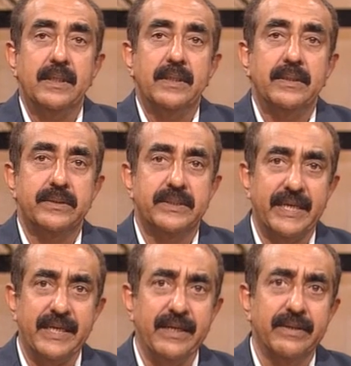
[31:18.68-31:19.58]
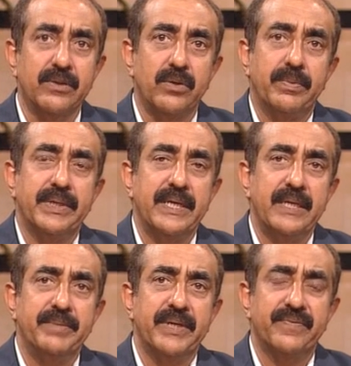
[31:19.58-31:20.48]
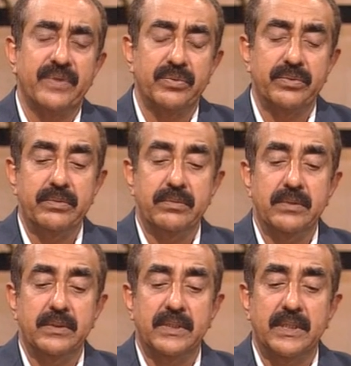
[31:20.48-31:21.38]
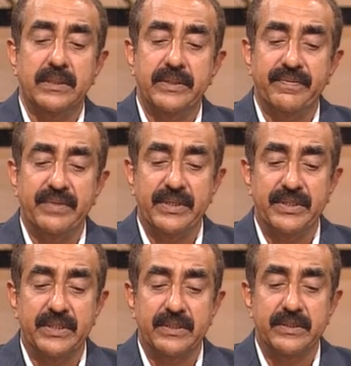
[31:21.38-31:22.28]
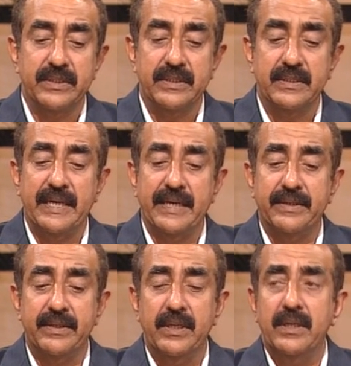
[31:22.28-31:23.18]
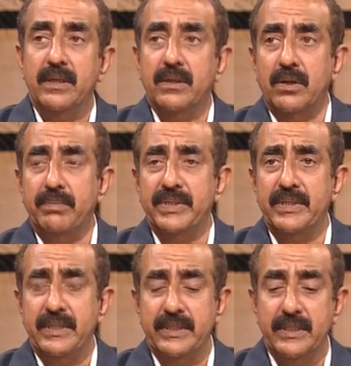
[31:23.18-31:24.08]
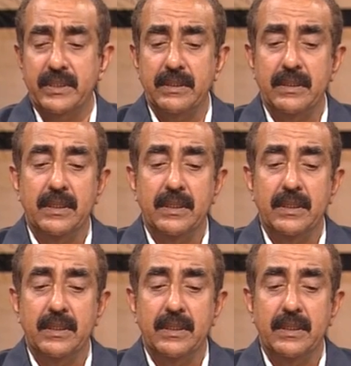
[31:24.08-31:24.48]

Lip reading: Second common element found in the definitions is that communication